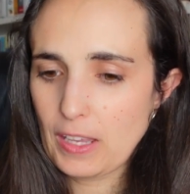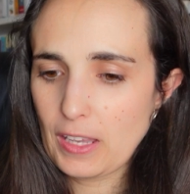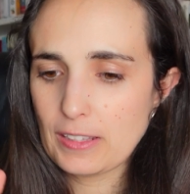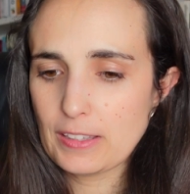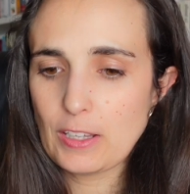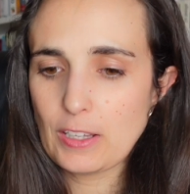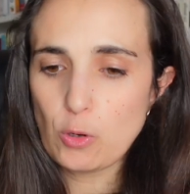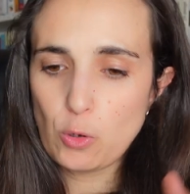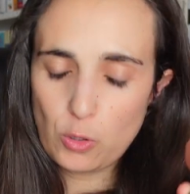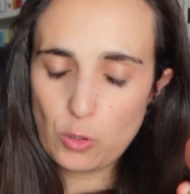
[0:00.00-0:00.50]

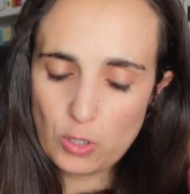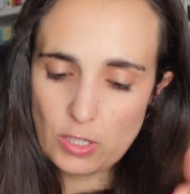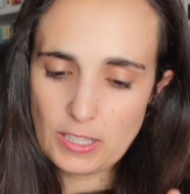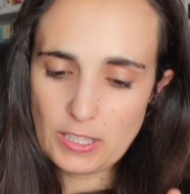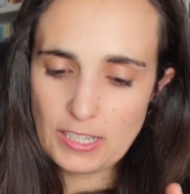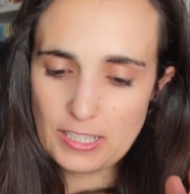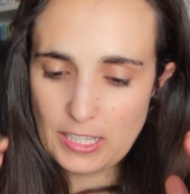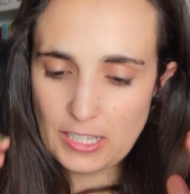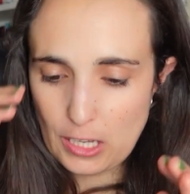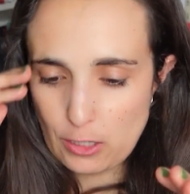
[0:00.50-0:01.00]

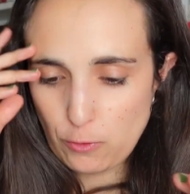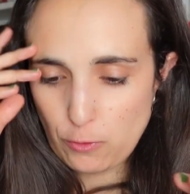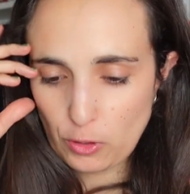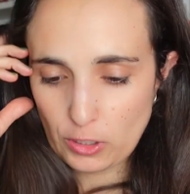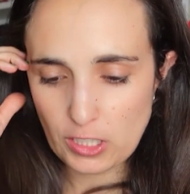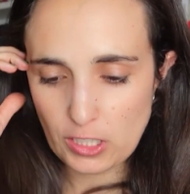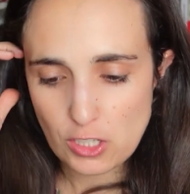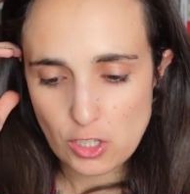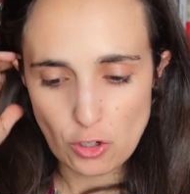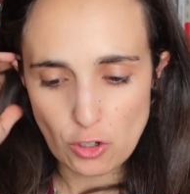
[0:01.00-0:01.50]
these days
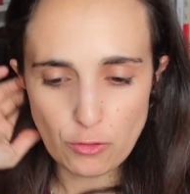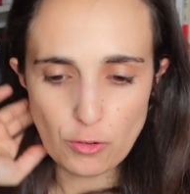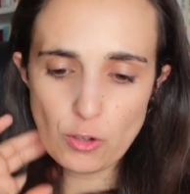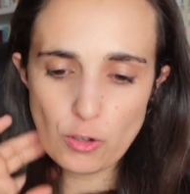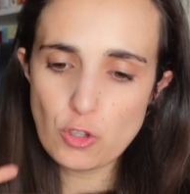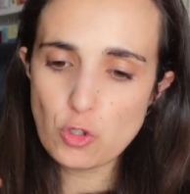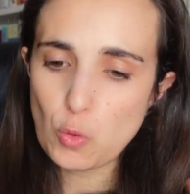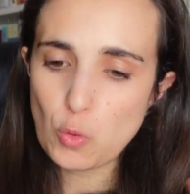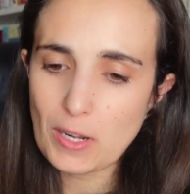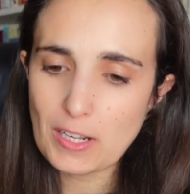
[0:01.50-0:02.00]
14, so from
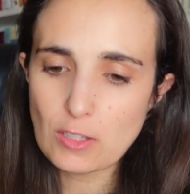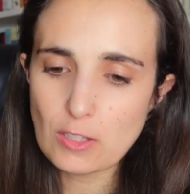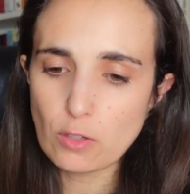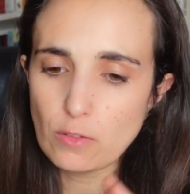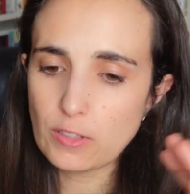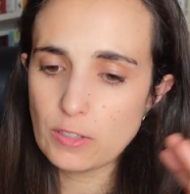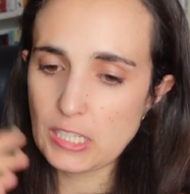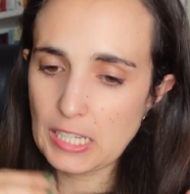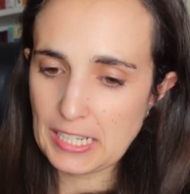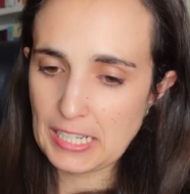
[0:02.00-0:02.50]
12 to
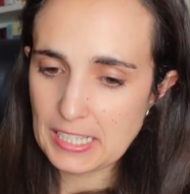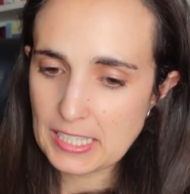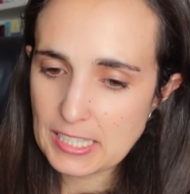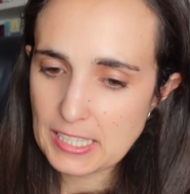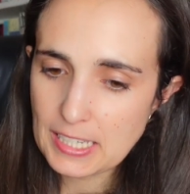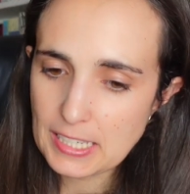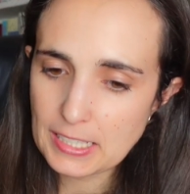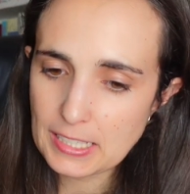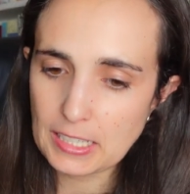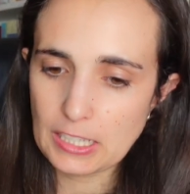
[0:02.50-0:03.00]

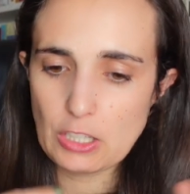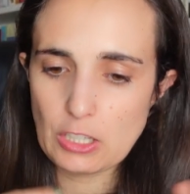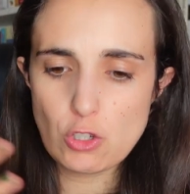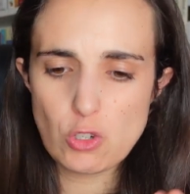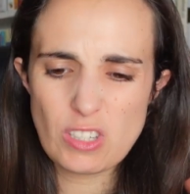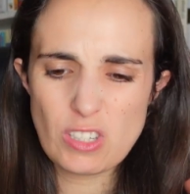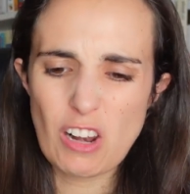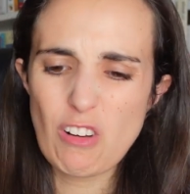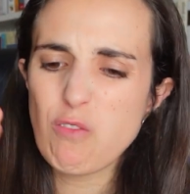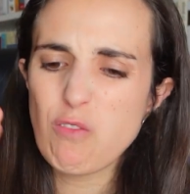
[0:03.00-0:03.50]
16, in
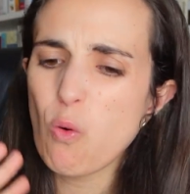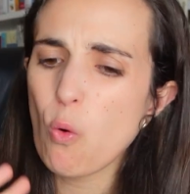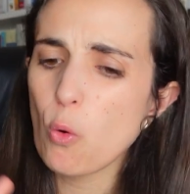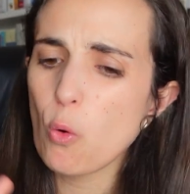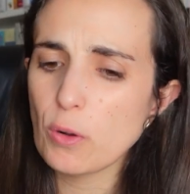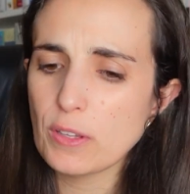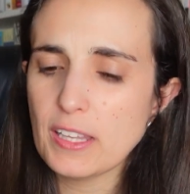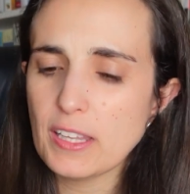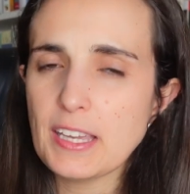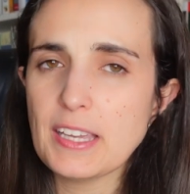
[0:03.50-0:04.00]
total
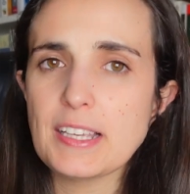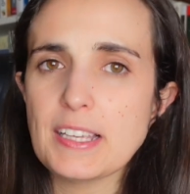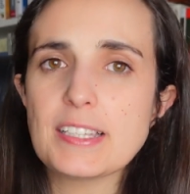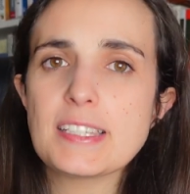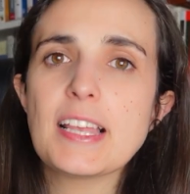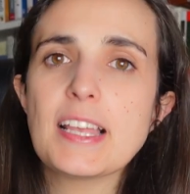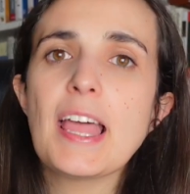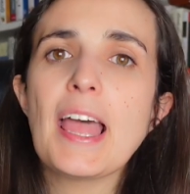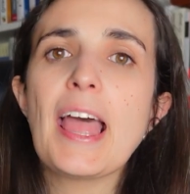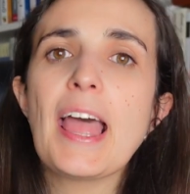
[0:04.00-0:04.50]
4 days,
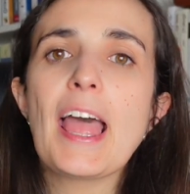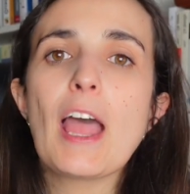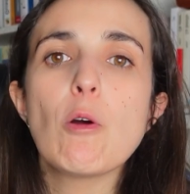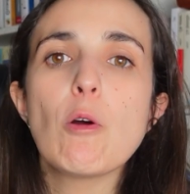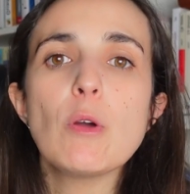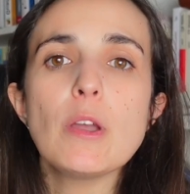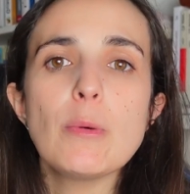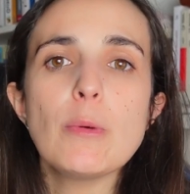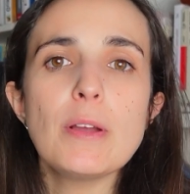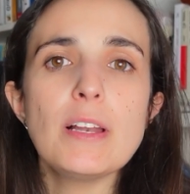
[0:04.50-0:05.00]

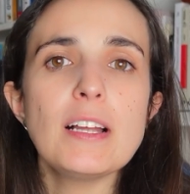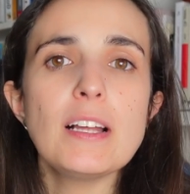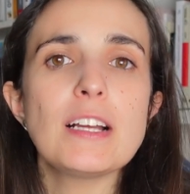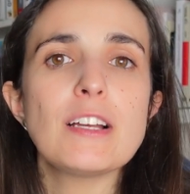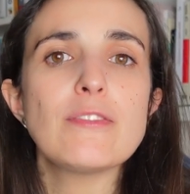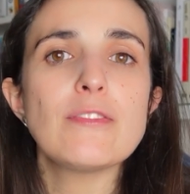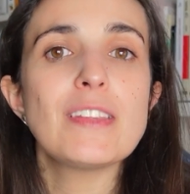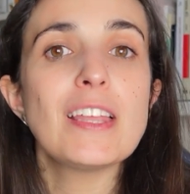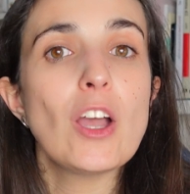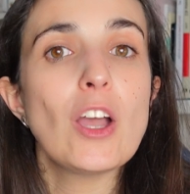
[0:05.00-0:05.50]
we will
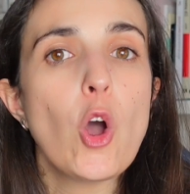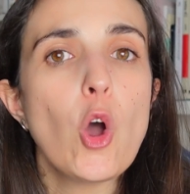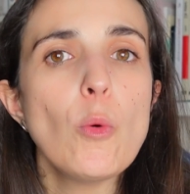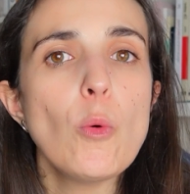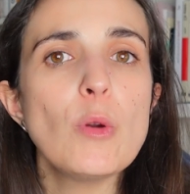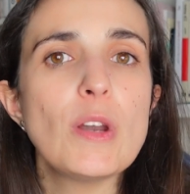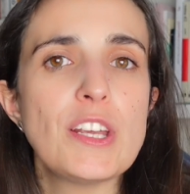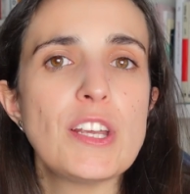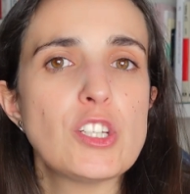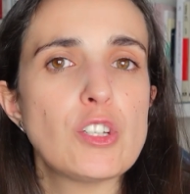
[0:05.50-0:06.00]
have the
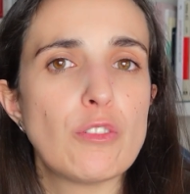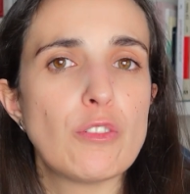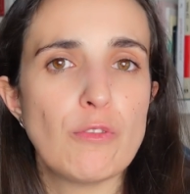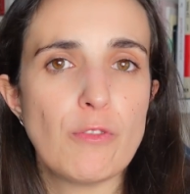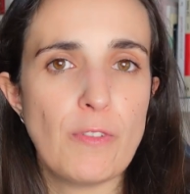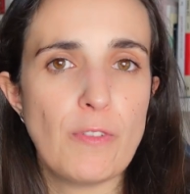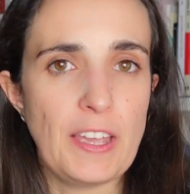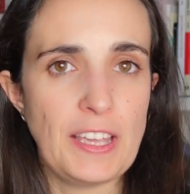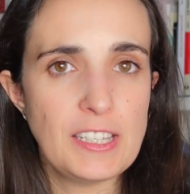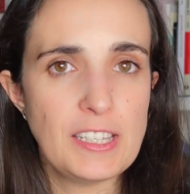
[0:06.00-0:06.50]
ovulation
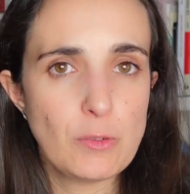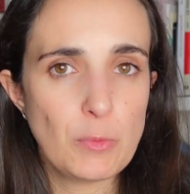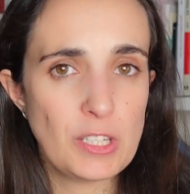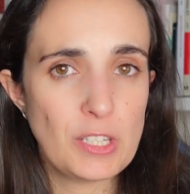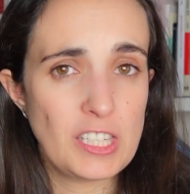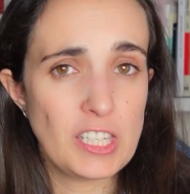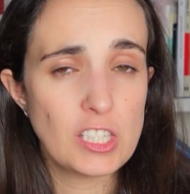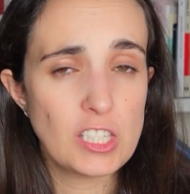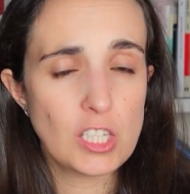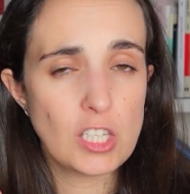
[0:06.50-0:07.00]
phase, which
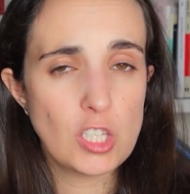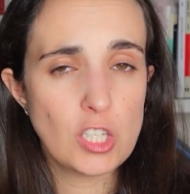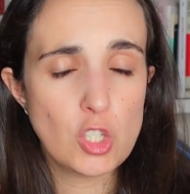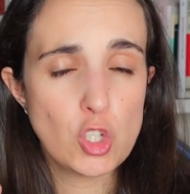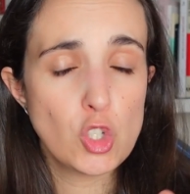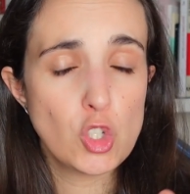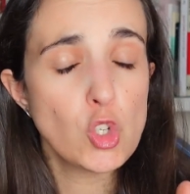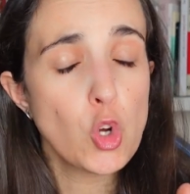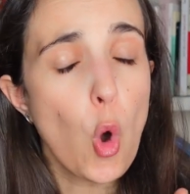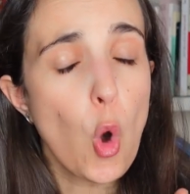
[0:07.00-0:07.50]
is
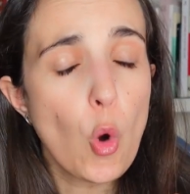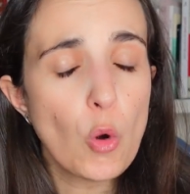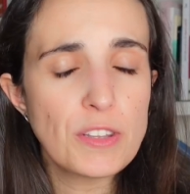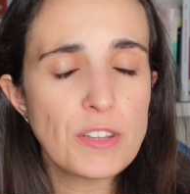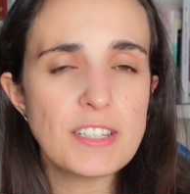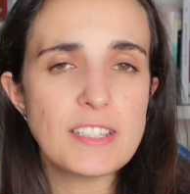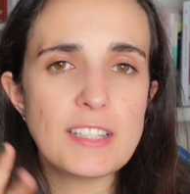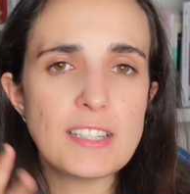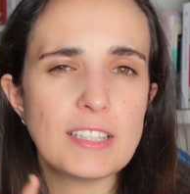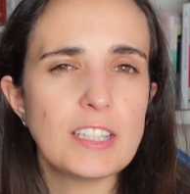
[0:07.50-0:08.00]

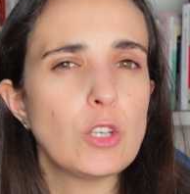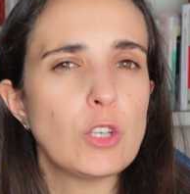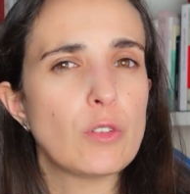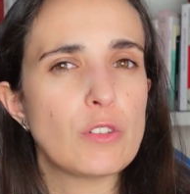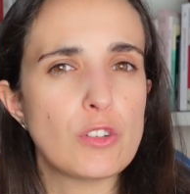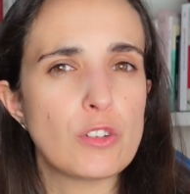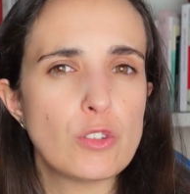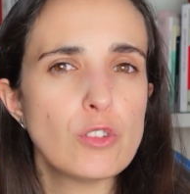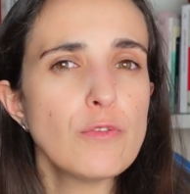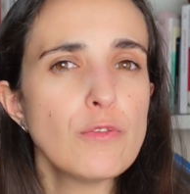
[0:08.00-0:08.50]
shorter than the
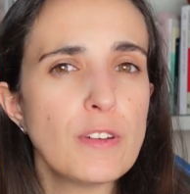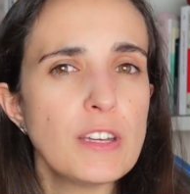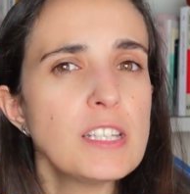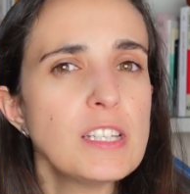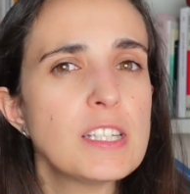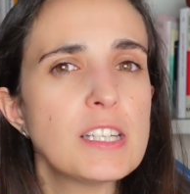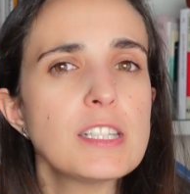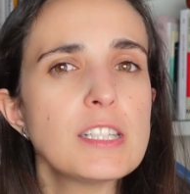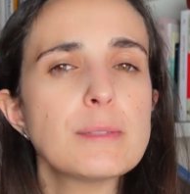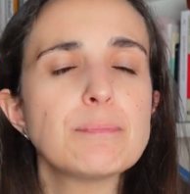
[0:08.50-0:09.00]
other two
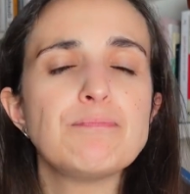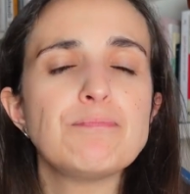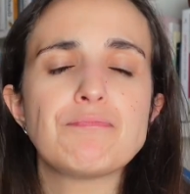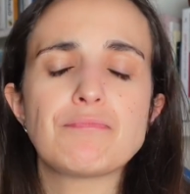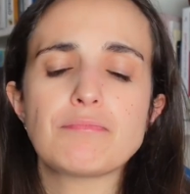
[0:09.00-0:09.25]
phases.